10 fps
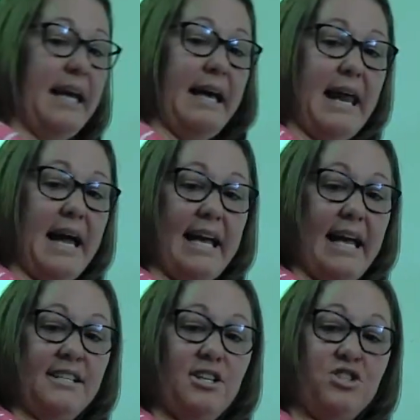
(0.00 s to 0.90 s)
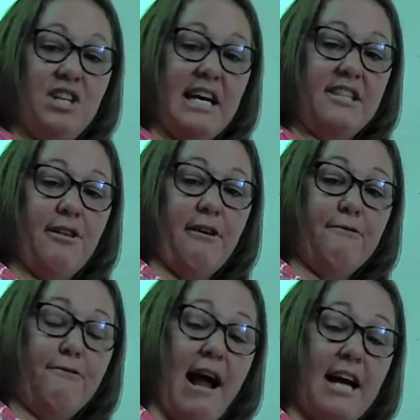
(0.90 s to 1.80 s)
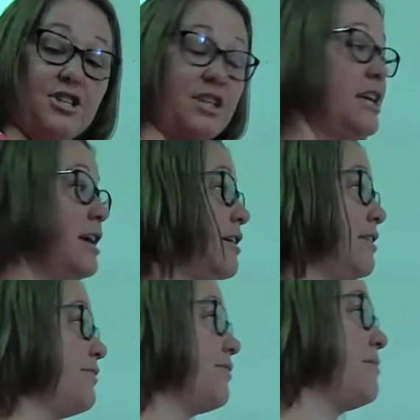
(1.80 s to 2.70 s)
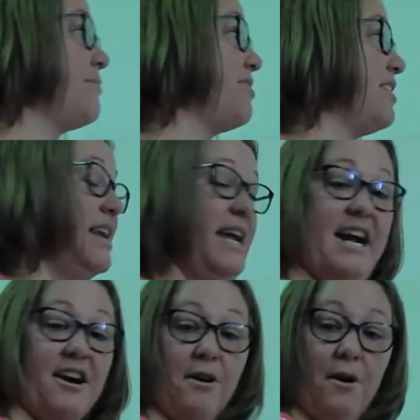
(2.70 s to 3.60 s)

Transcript: I can't just take the fraction from thin air.